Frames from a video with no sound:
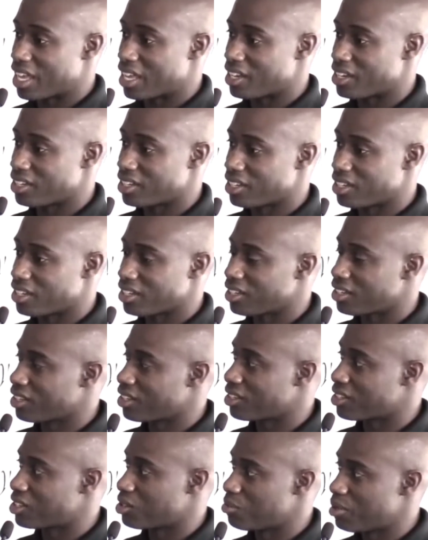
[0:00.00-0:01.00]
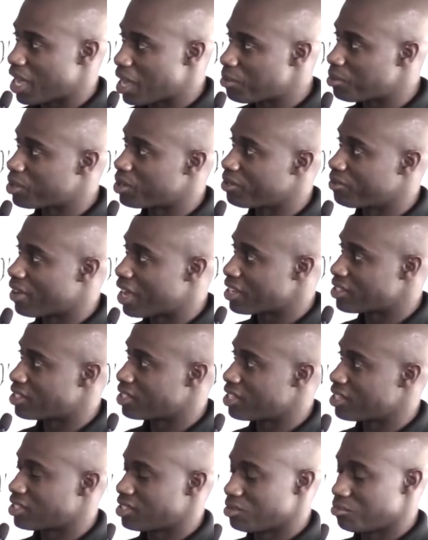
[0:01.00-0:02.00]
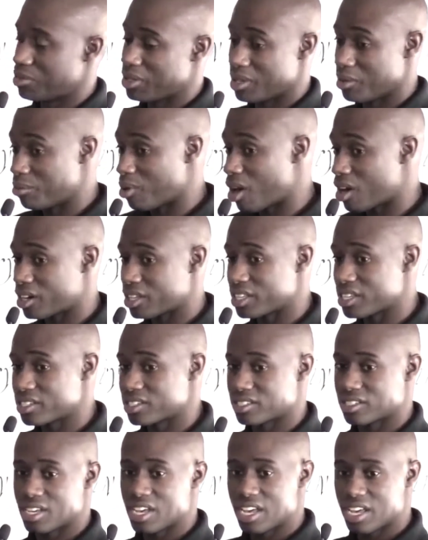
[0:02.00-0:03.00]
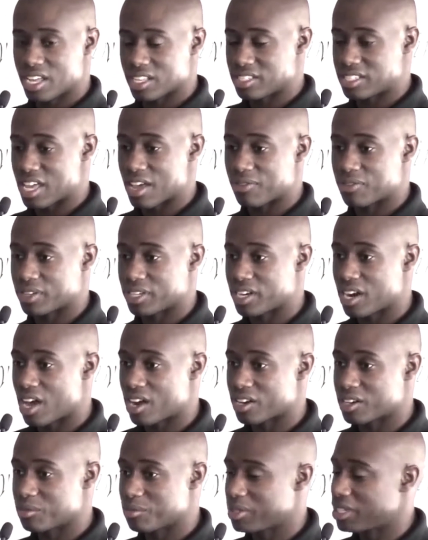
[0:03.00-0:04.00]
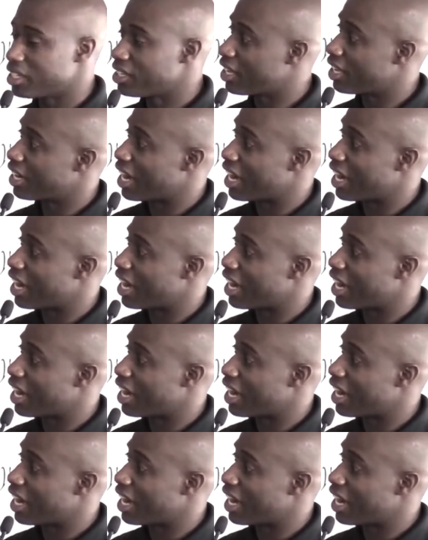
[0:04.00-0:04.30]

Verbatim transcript: And to be able to invest in this and be a part of this, it's definitely an honor to me.